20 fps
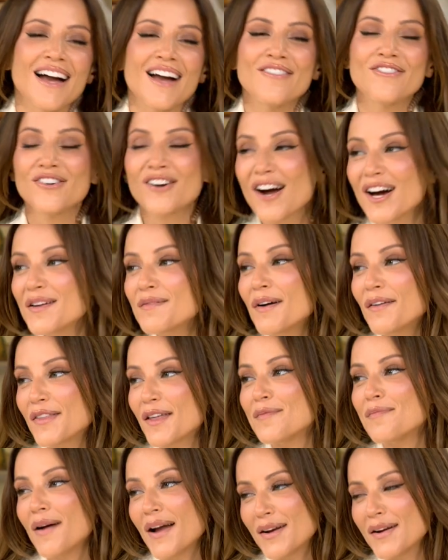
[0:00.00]
I forgot about
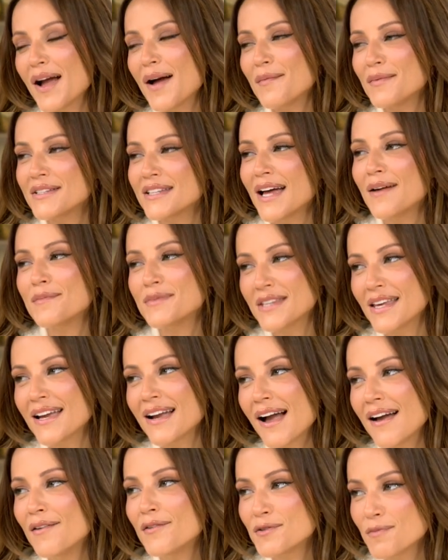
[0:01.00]
that fight, Hamilton, I'm saying
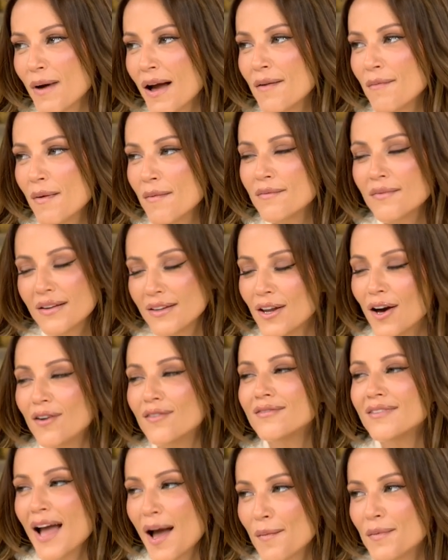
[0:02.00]
it was my,
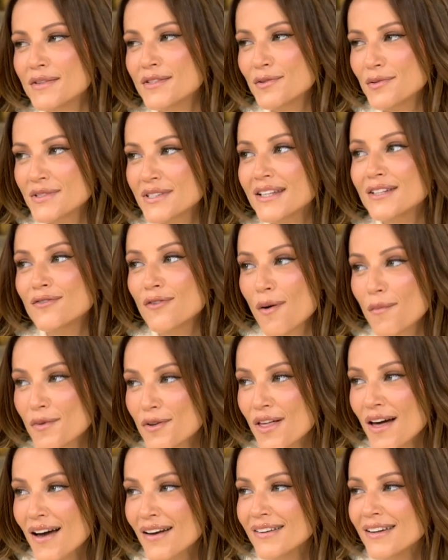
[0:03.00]
no, Hamilton was like, remember
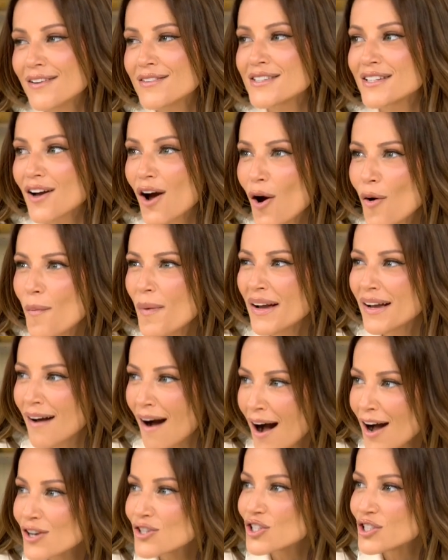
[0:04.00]
that? And I was like, oh my
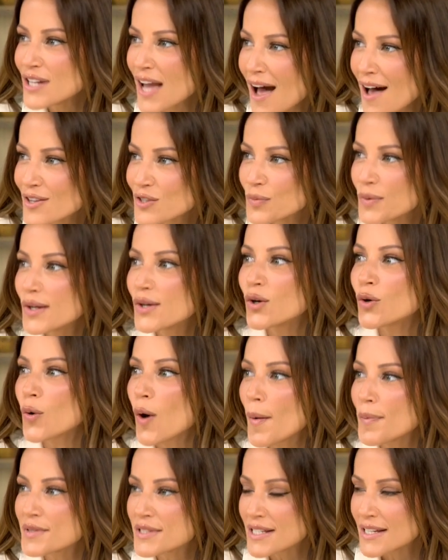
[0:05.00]
gosh, yes, we grew
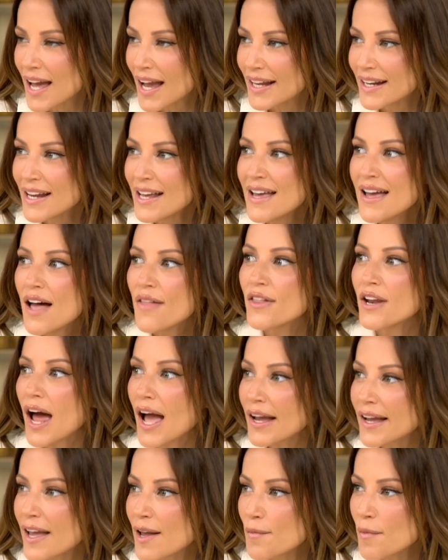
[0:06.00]
up tonight. And then
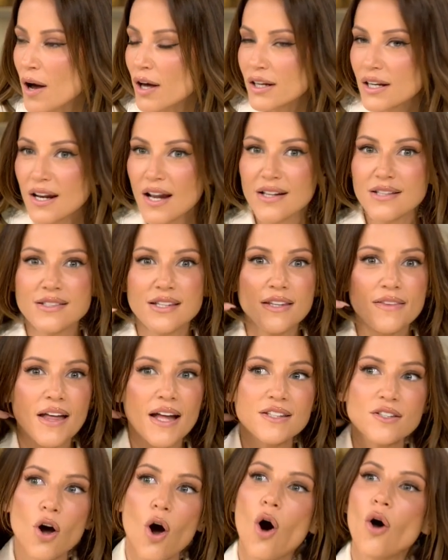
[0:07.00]
I came on and I said,
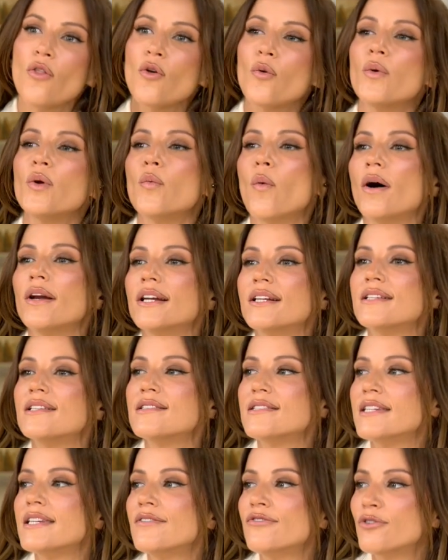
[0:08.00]
that's all that we wanted to
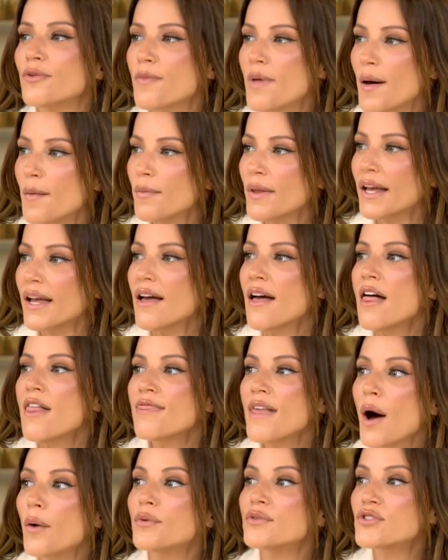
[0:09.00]
see from them. Like,
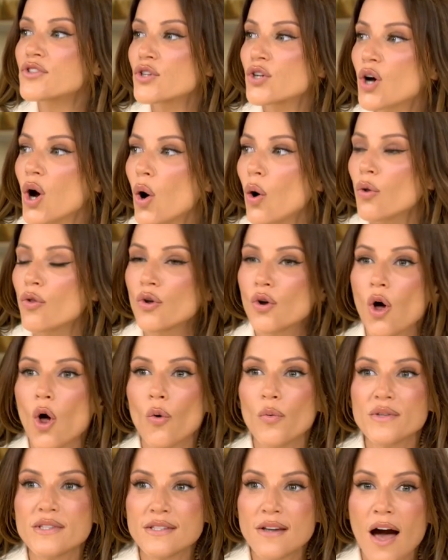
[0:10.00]
that was the goal. The
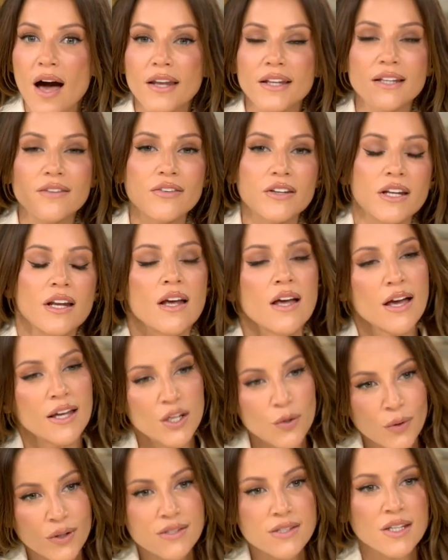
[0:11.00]
goal was not even, and
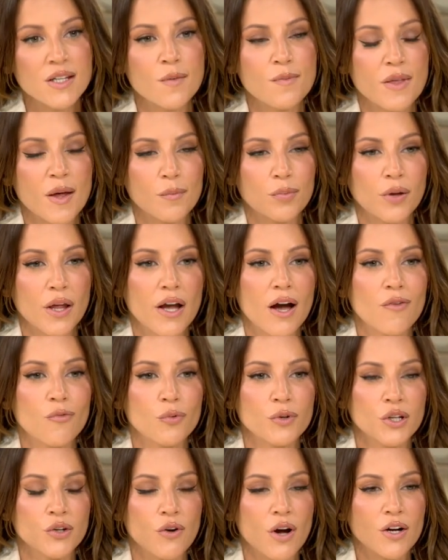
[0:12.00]
he wants to keep that playoff
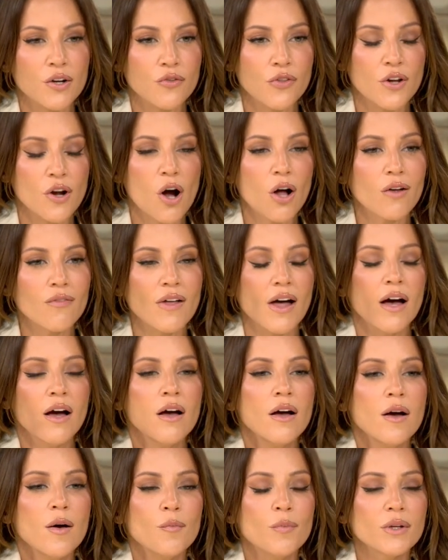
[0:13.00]
winning record thing, all that
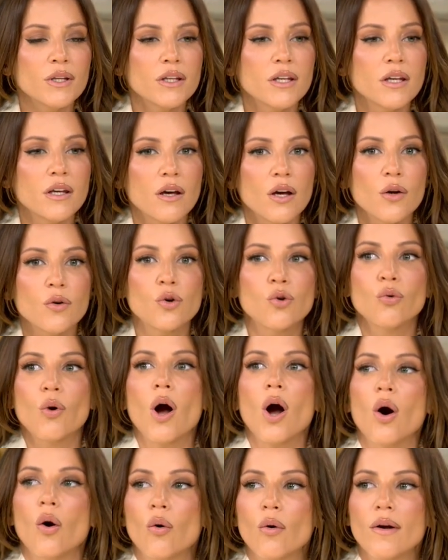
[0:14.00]
but he,
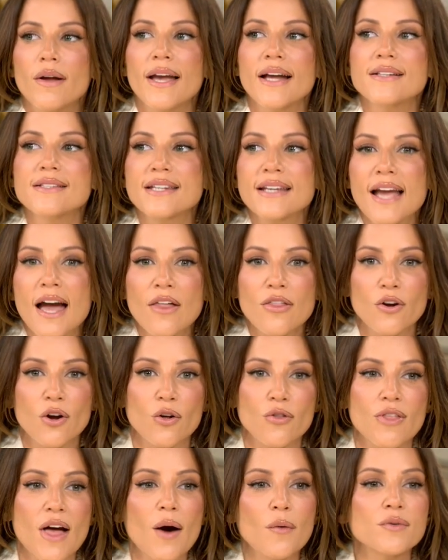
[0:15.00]
grow, get
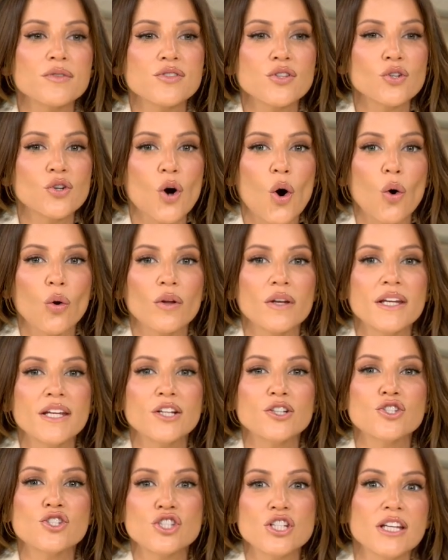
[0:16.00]
together. That was the goal, and he
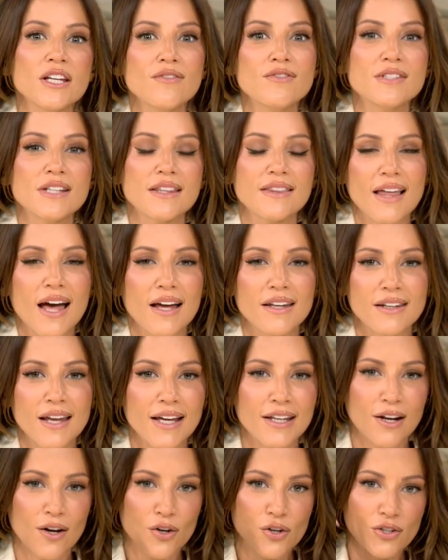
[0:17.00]
achieved it that
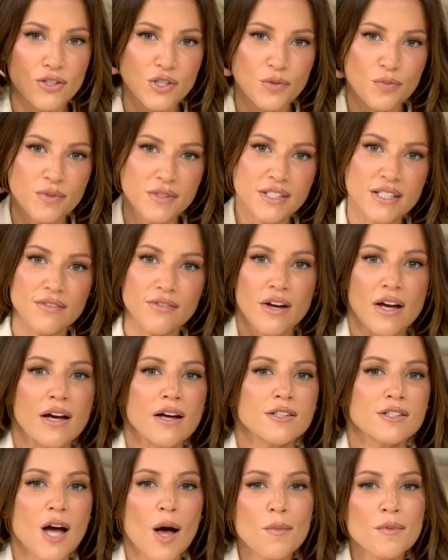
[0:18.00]
night on Christmas Eve.
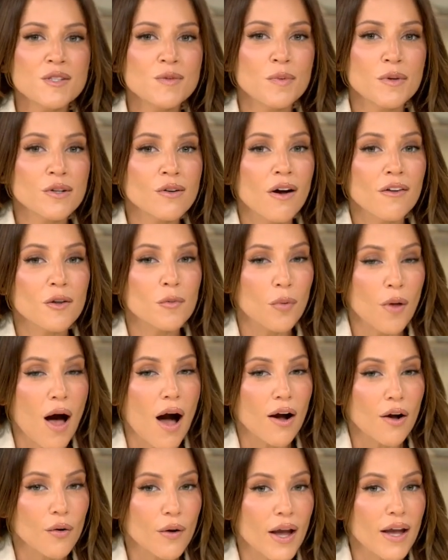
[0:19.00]
Tomlin's been around the
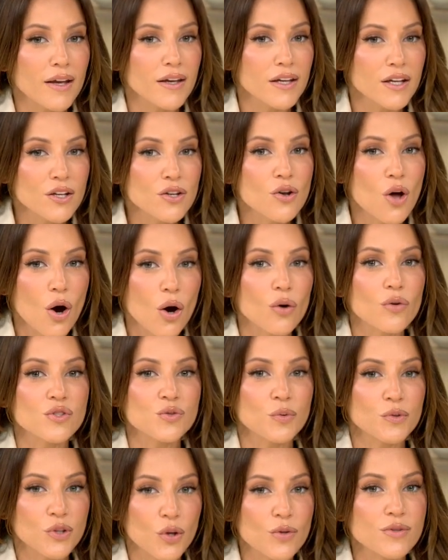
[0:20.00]
block, okay? He knows
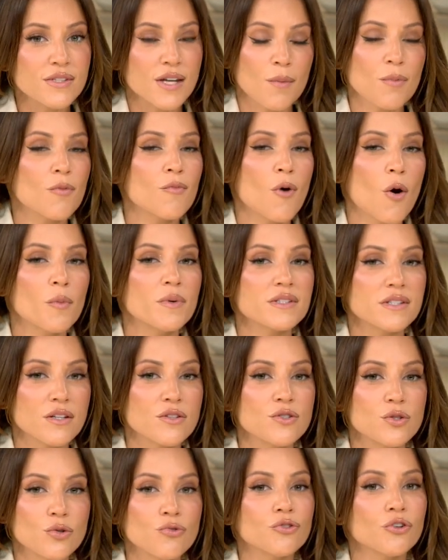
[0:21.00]
what those type of moments
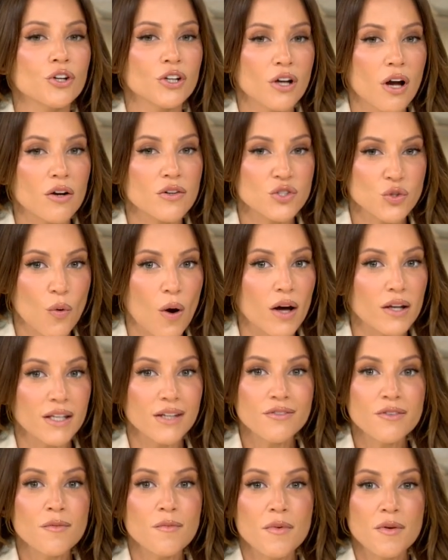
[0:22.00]
can do for a young squad.
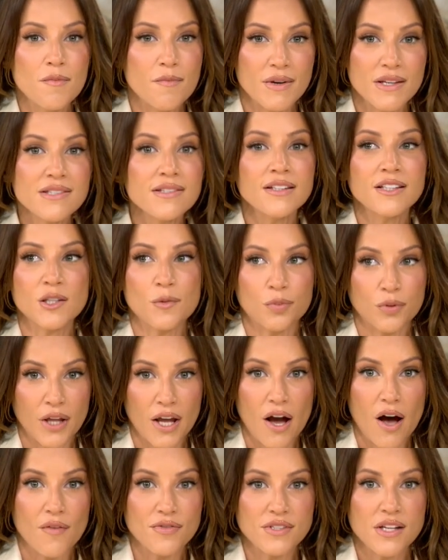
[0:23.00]
Even in missing the
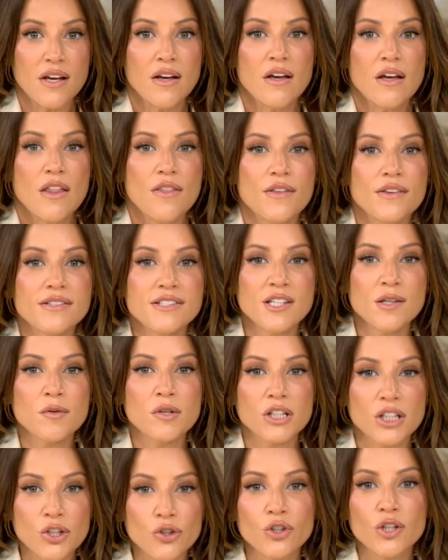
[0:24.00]
playoffs, this team
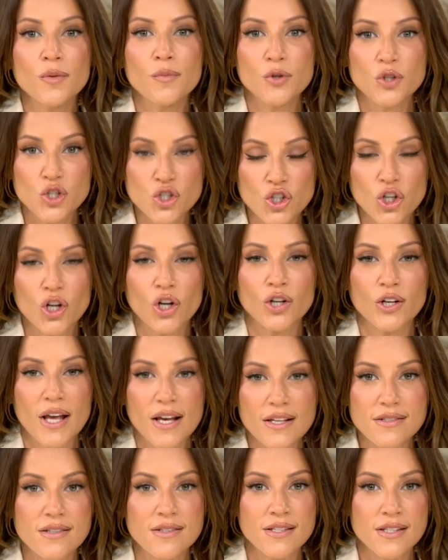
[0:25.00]
clearly matured
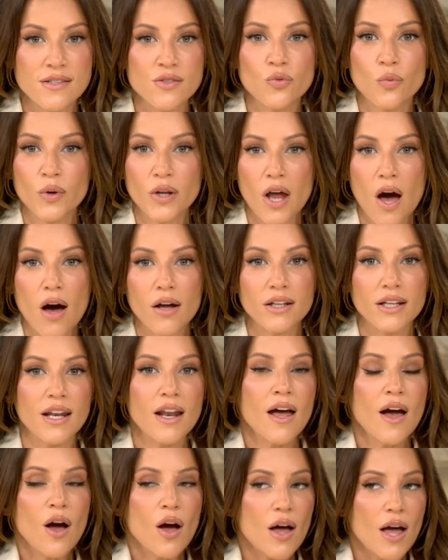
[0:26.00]
the season went on,
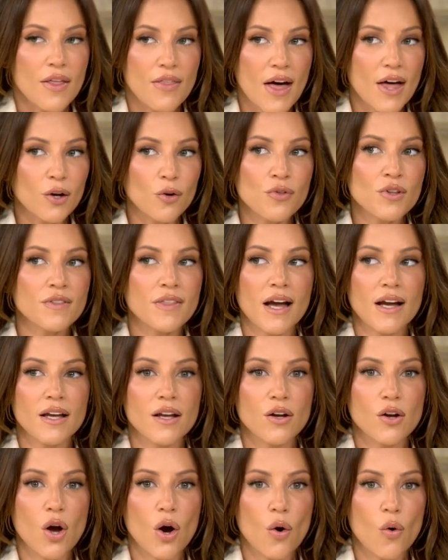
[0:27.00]
and I don't think that
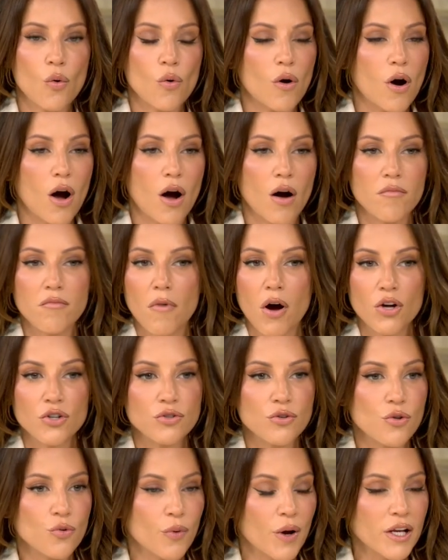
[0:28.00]
can go
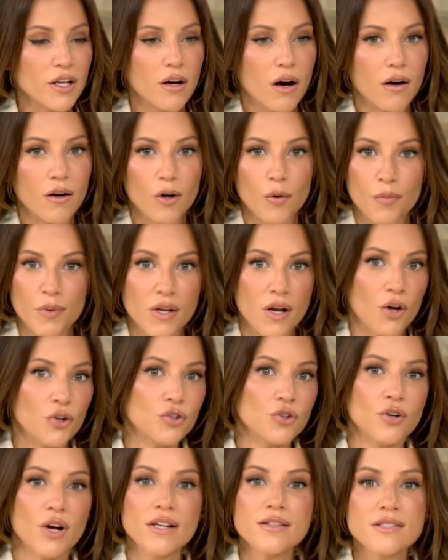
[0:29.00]
under the radar or be
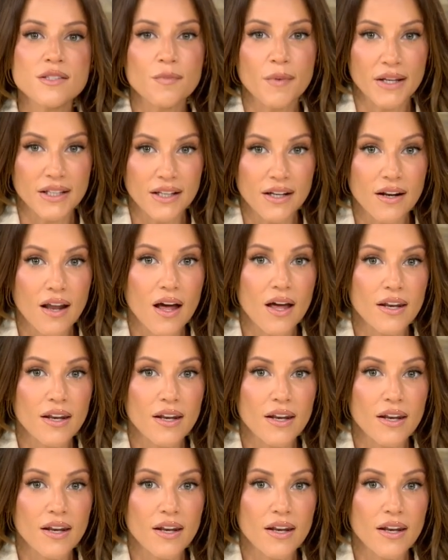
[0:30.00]
underestimated.